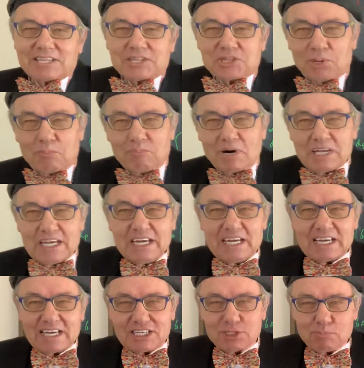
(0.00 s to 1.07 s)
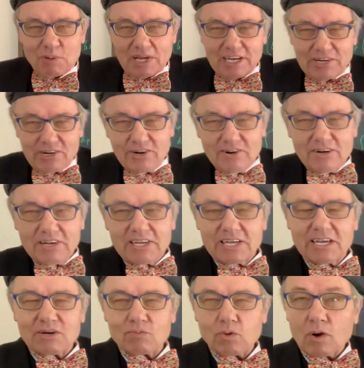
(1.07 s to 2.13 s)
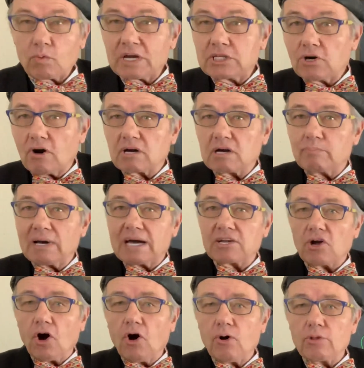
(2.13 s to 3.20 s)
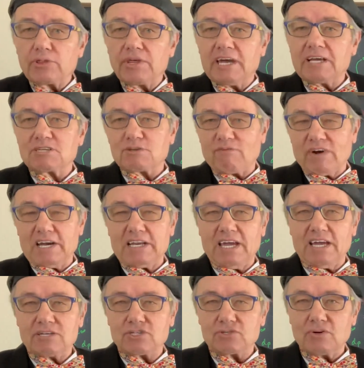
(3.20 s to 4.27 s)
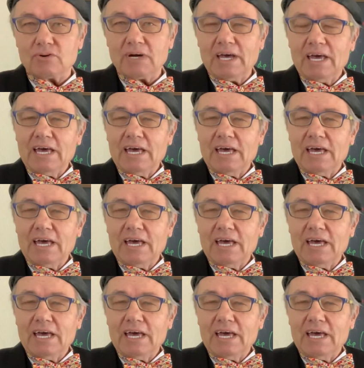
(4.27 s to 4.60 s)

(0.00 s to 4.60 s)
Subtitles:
the money explainer, where we talk about all things financial.